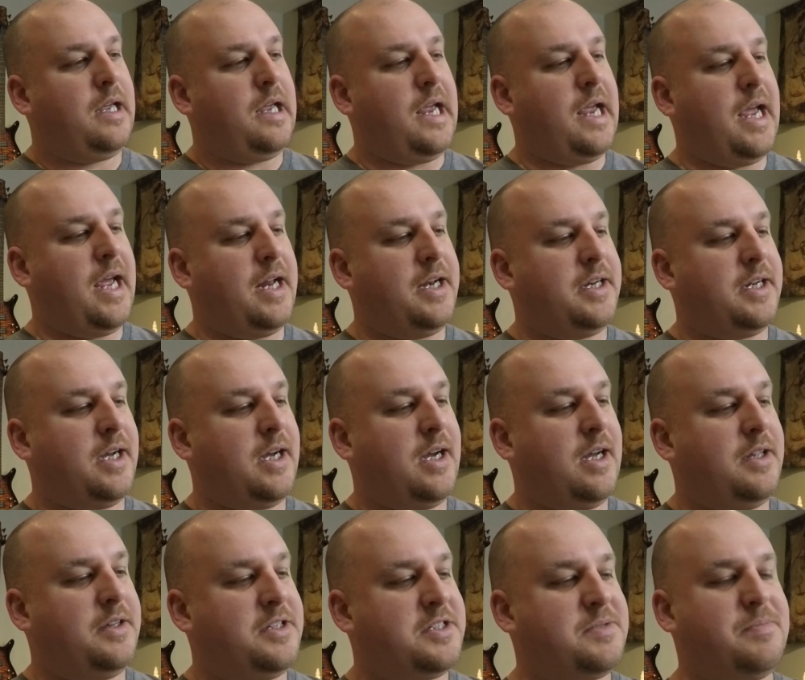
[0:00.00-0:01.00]
And
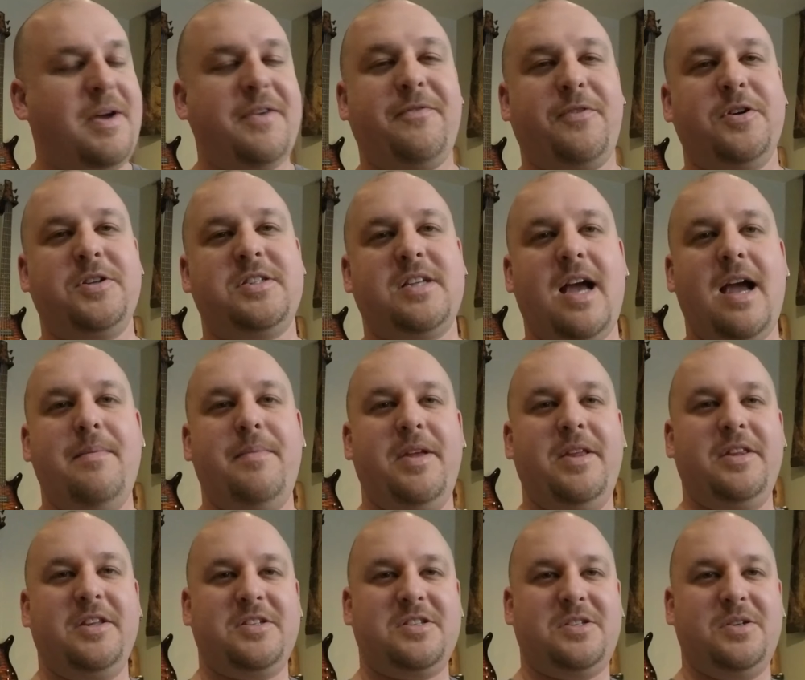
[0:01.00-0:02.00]
this is my first time
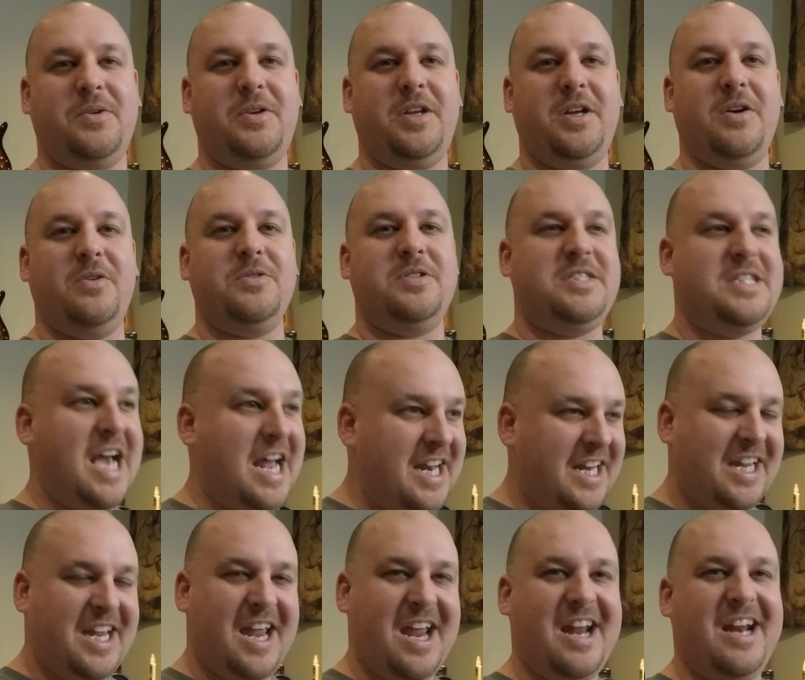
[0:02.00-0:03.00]
in the studio
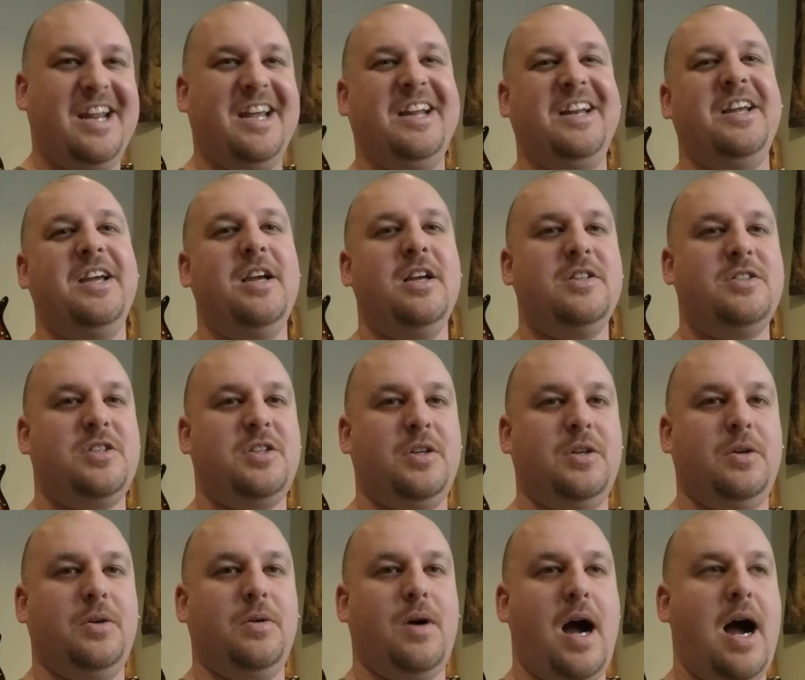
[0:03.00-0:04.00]
dedicated
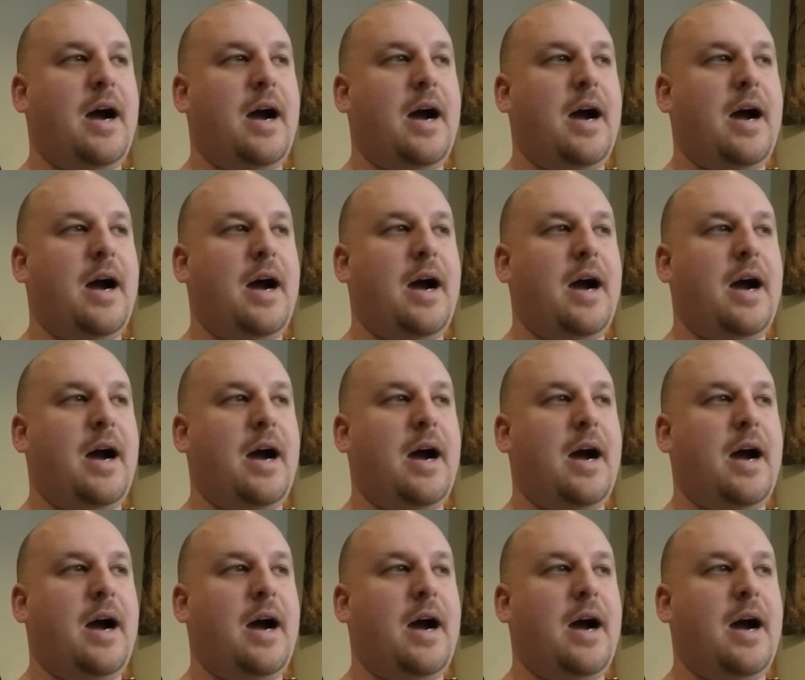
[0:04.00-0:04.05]
to,